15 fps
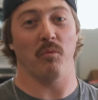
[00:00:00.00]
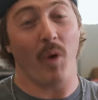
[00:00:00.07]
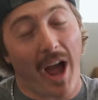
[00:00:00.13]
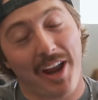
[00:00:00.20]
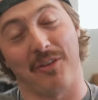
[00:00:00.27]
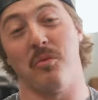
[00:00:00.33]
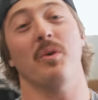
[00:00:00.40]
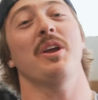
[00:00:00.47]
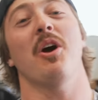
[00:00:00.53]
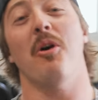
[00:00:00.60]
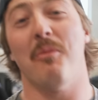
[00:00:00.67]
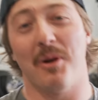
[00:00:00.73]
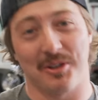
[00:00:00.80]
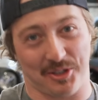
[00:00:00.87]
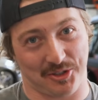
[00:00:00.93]
wow, we
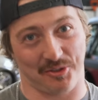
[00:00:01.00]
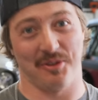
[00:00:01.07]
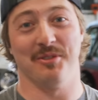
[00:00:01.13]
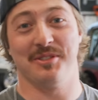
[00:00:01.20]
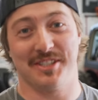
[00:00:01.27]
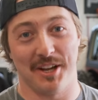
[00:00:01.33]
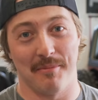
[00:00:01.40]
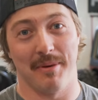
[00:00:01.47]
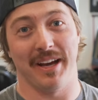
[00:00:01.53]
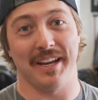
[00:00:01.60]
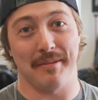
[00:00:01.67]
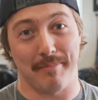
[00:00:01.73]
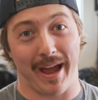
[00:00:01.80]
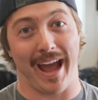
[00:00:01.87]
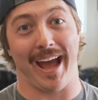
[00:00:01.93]
almost screwed somebody
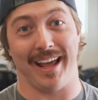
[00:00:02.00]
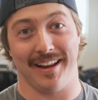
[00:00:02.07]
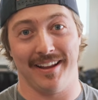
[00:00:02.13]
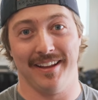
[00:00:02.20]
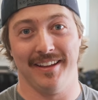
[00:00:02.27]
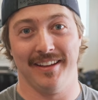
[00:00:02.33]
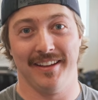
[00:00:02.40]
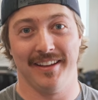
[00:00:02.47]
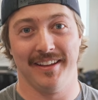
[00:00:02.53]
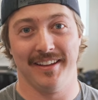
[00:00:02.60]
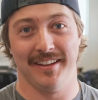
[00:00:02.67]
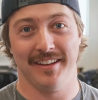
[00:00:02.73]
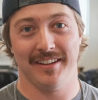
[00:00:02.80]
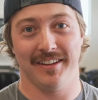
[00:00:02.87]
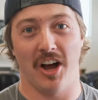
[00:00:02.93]
bad.
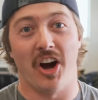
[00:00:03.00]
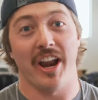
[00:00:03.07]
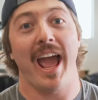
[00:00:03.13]
On